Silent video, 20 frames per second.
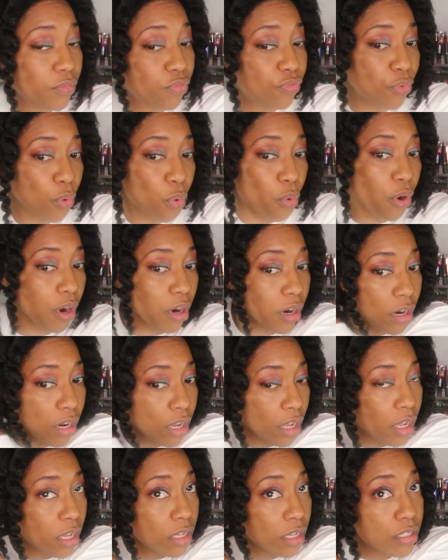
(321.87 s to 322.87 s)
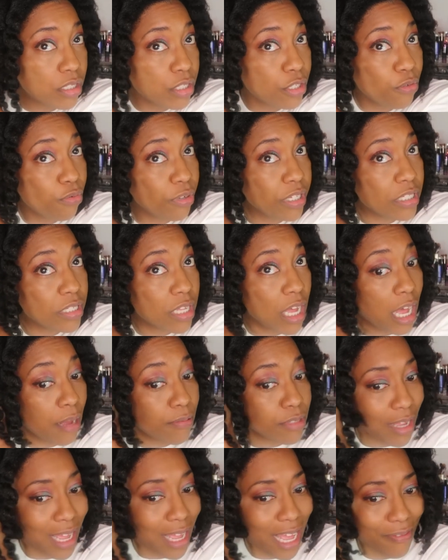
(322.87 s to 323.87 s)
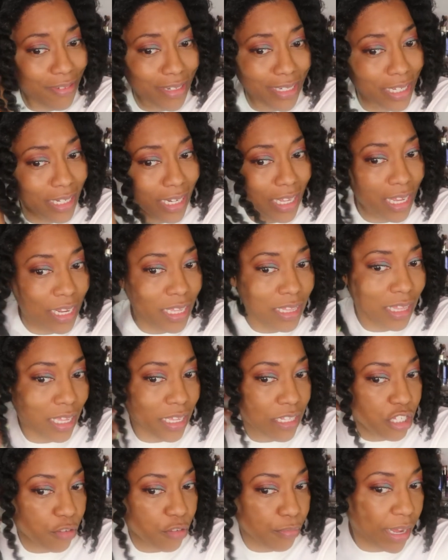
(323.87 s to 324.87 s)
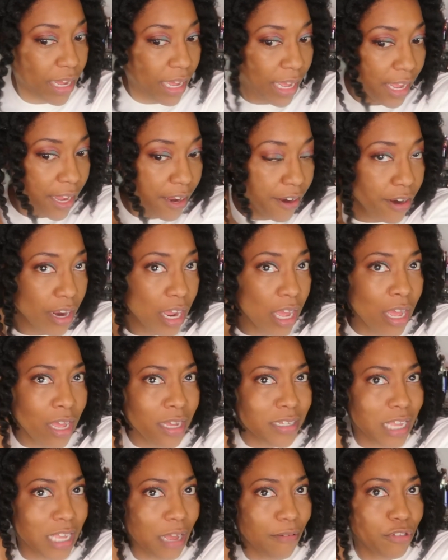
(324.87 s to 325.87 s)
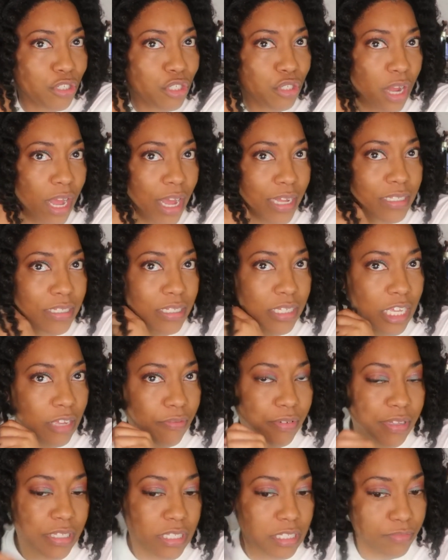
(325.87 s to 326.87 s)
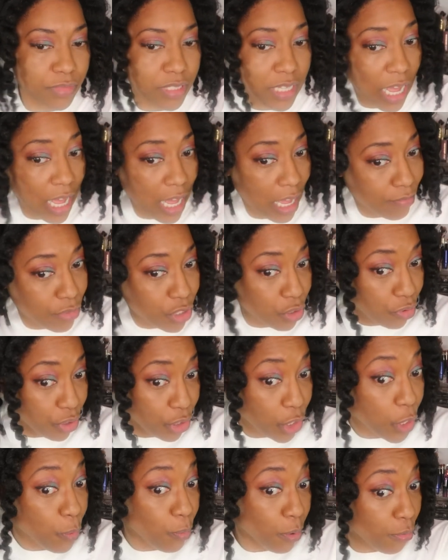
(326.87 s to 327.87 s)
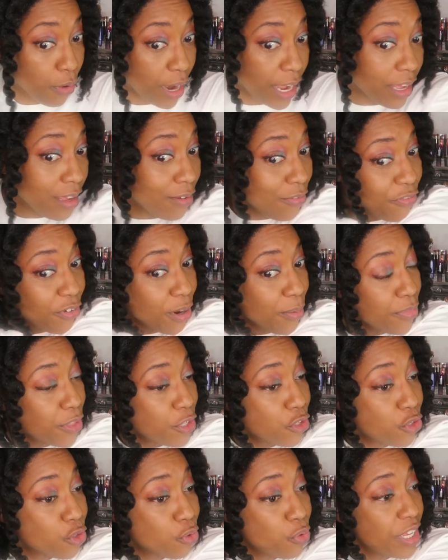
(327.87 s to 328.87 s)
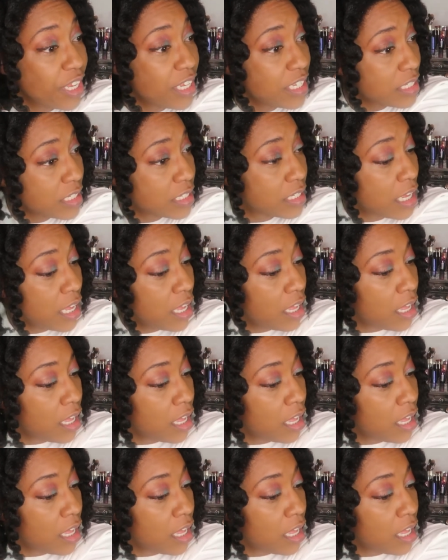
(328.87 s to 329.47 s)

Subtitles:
for 2 weeks time. So I haven't done anything to my hair because I was trying to give it some time to recuperate from the twist,